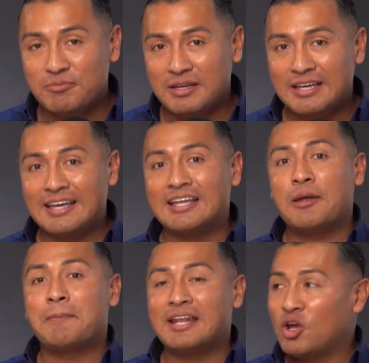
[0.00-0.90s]
me
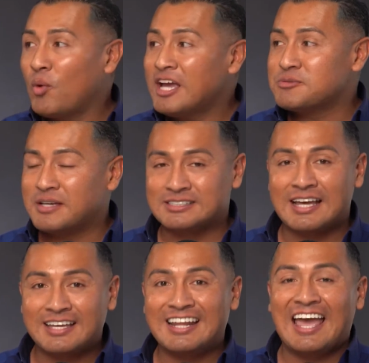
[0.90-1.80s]
in many ways because i
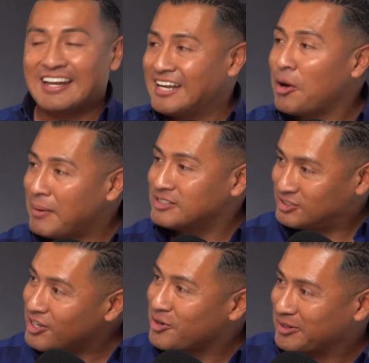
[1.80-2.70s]
can edit out my
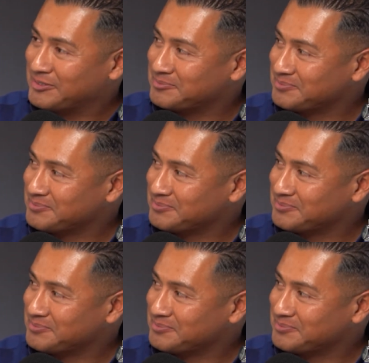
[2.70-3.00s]
stuttering